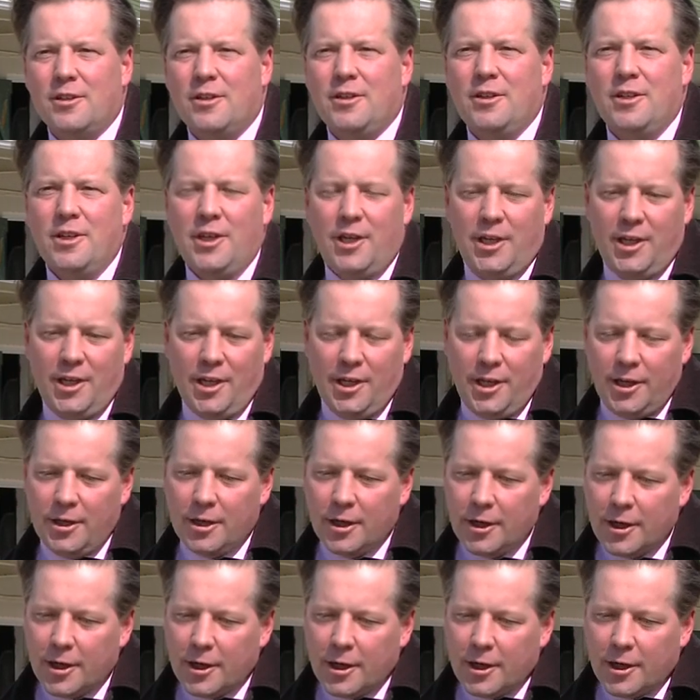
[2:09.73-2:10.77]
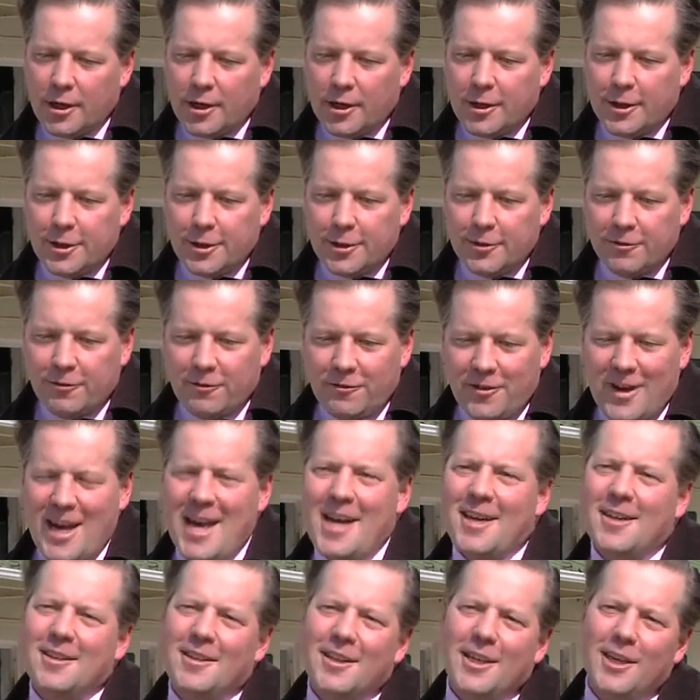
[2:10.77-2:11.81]
the
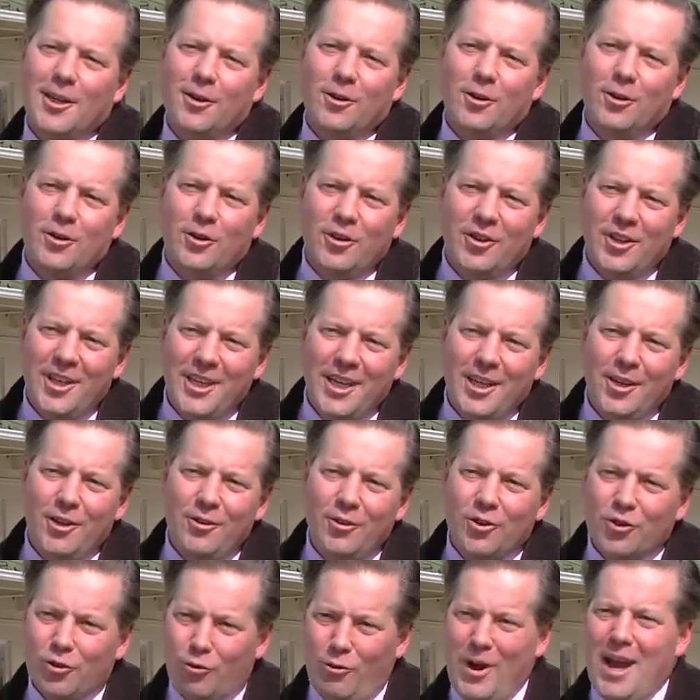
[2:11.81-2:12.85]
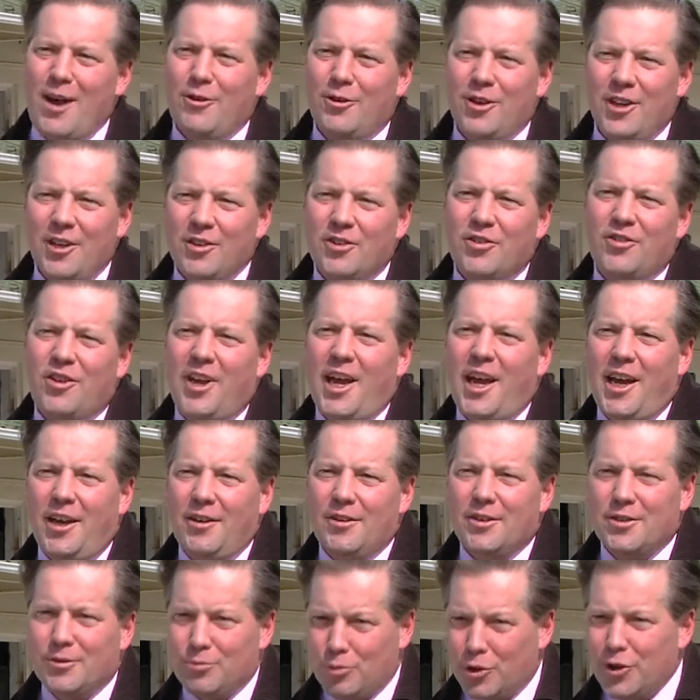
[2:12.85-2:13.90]
fact that the surrounding
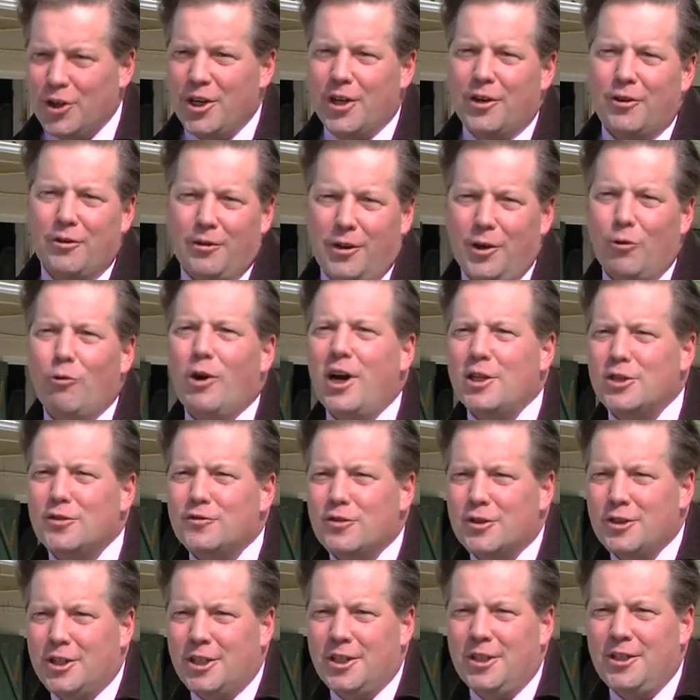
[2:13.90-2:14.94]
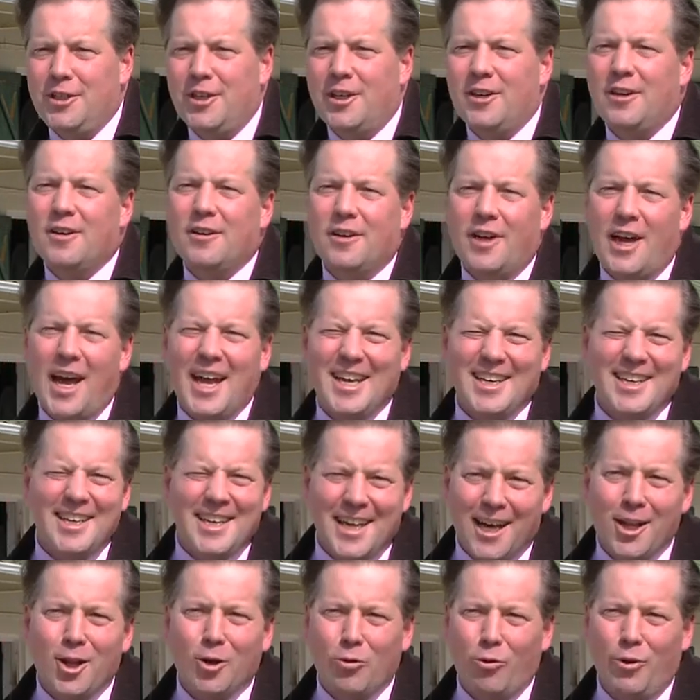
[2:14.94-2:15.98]
states, particularly West Virginia and
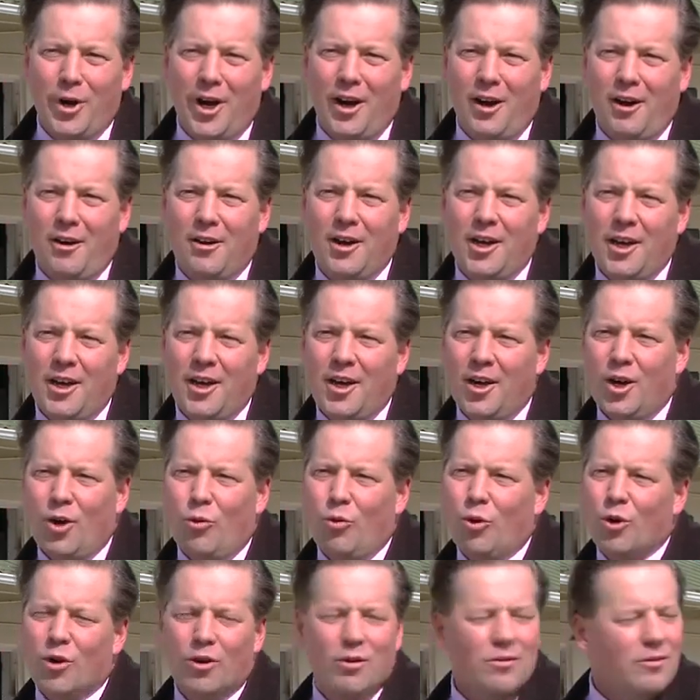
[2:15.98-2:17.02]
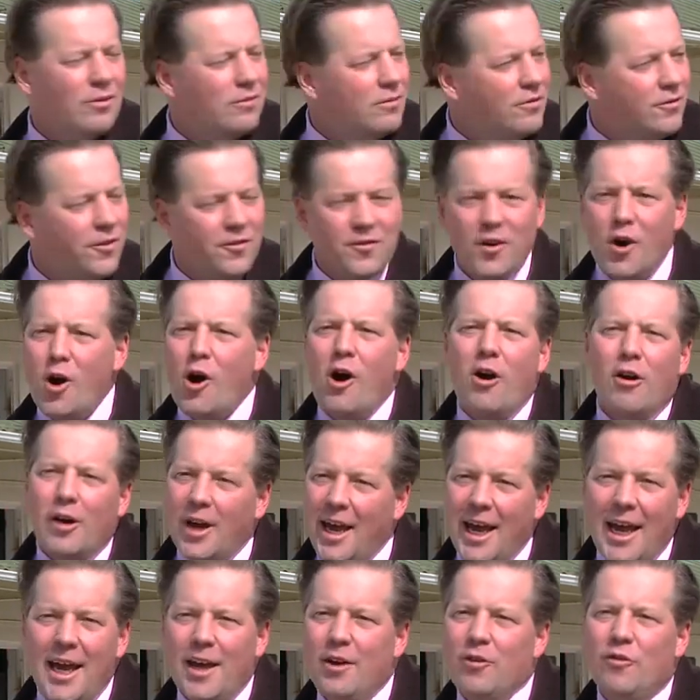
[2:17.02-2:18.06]
Delaware, we're far
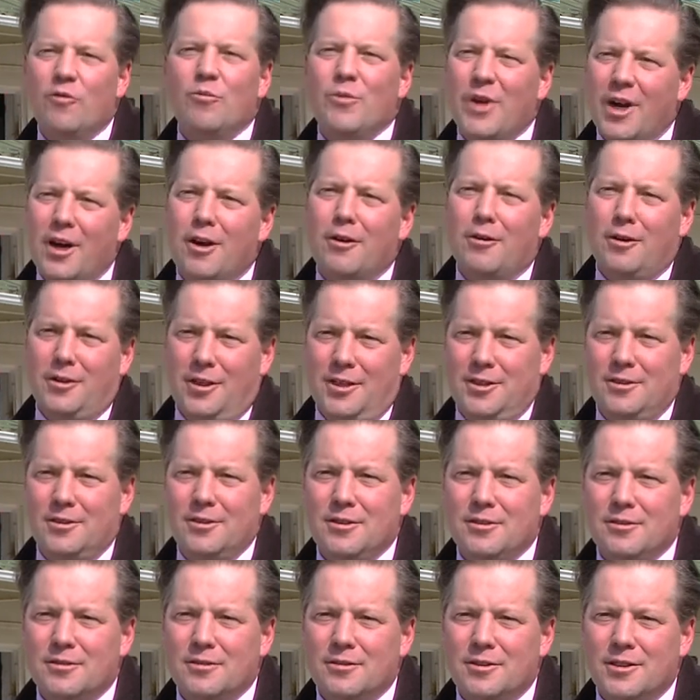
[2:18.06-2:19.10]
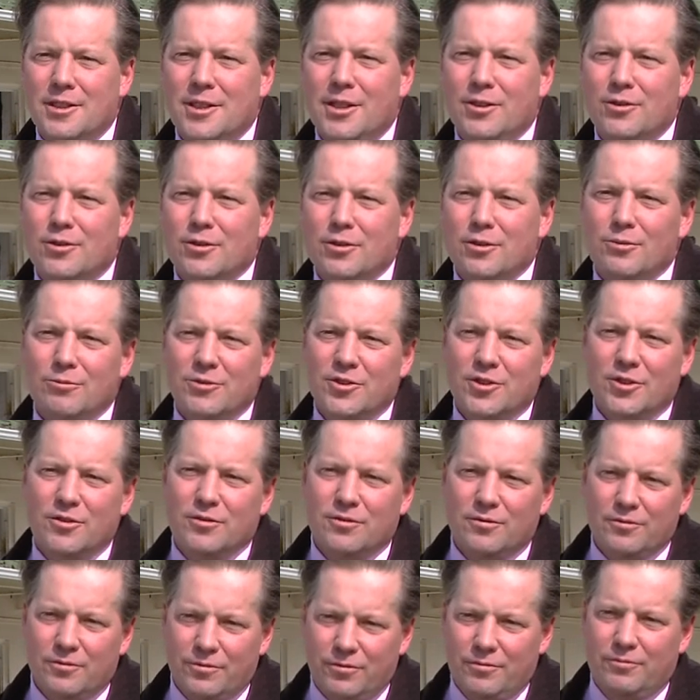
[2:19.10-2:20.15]
ahead of Maryland in terms of
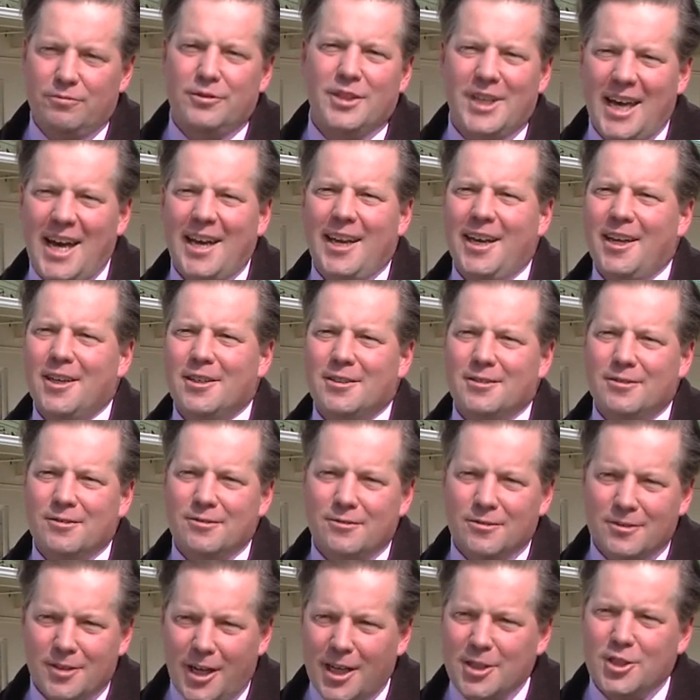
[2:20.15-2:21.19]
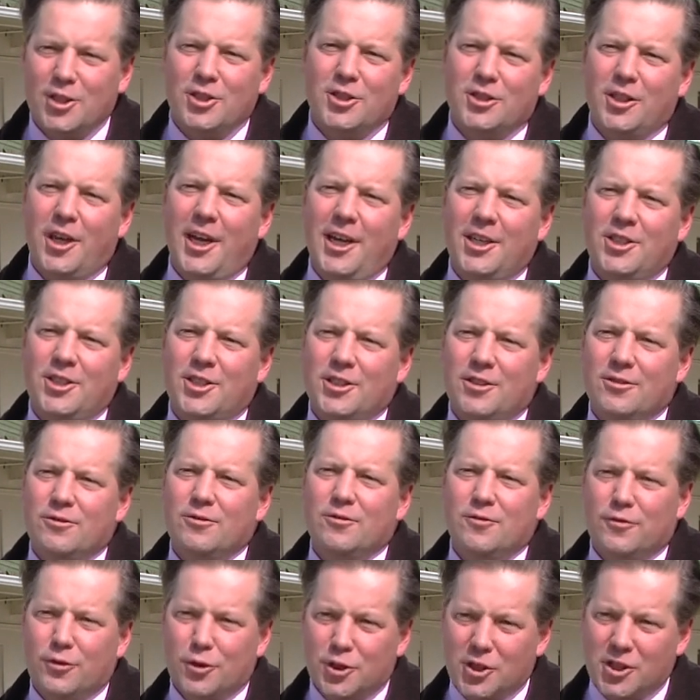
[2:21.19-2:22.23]
getting
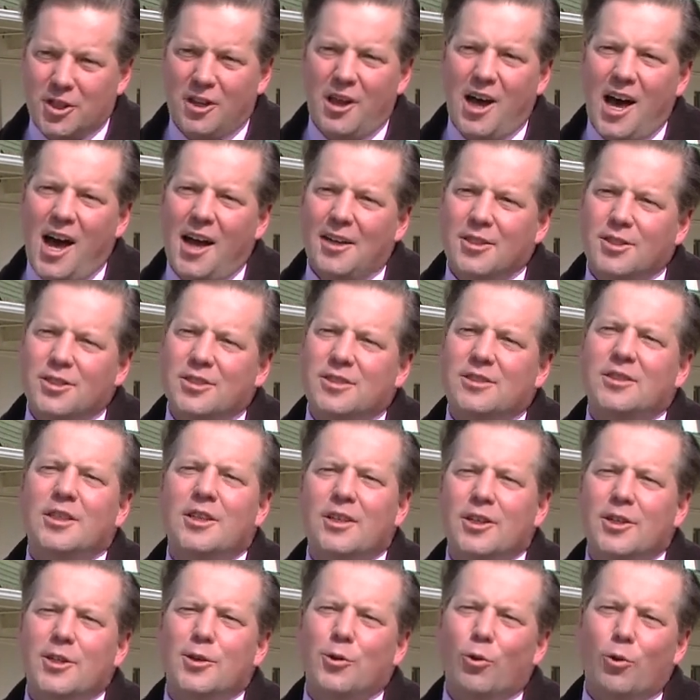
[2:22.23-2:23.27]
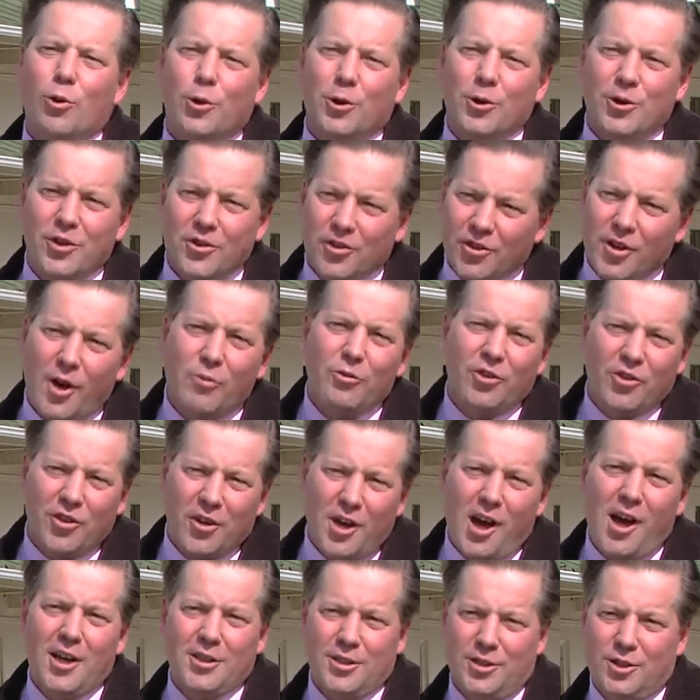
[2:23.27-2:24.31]
legislation for slots in order to
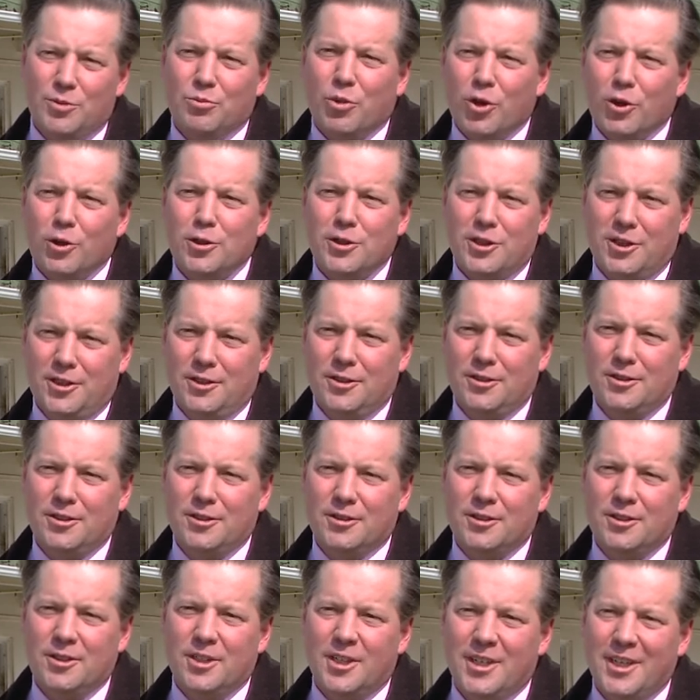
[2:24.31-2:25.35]
subsidize the purses.